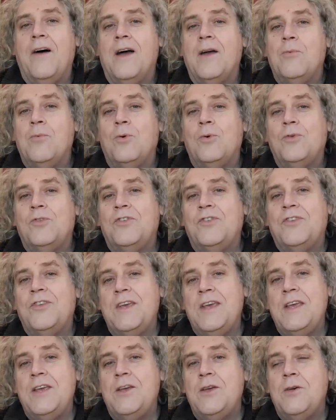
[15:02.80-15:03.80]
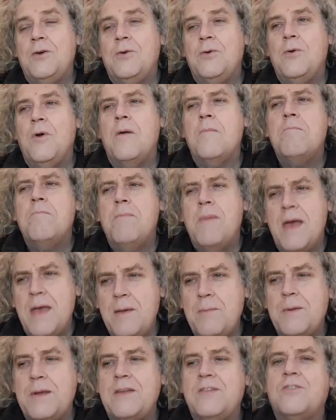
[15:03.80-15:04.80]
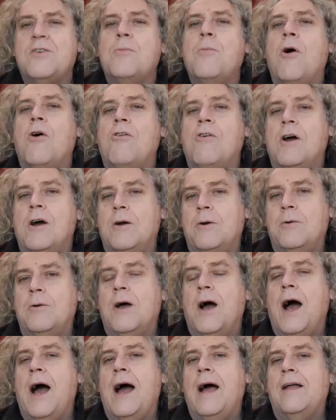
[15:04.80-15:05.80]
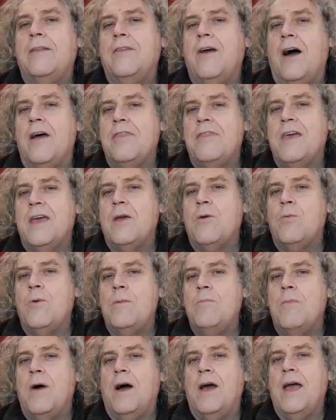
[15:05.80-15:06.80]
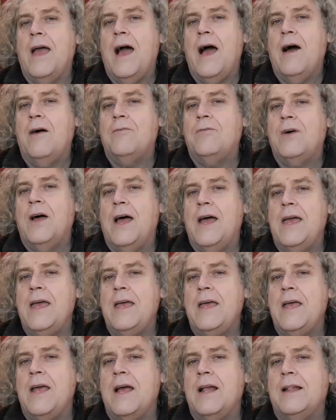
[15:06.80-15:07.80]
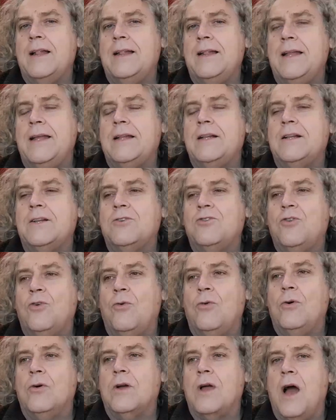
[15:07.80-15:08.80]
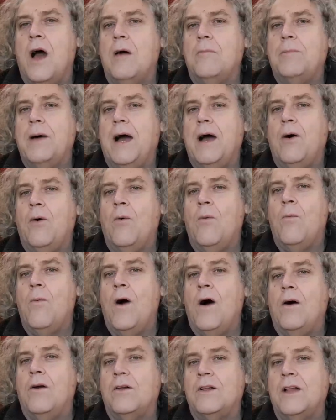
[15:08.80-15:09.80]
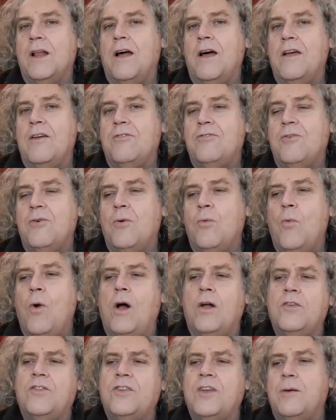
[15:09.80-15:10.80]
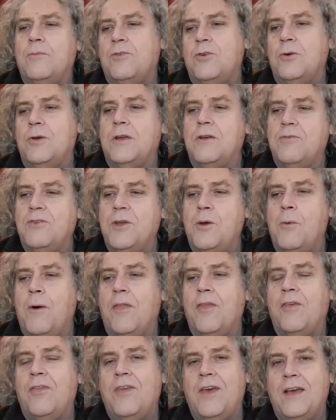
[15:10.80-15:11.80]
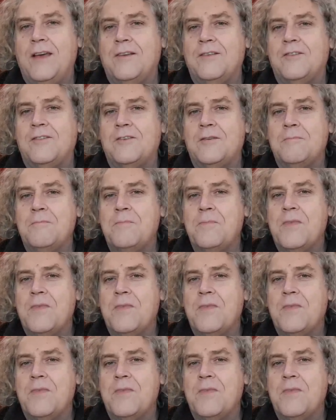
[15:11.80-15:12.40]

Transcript: I will see you maybe tomorrow. And I think we might have a little talk about wildlife whilst I'm doing a few other things.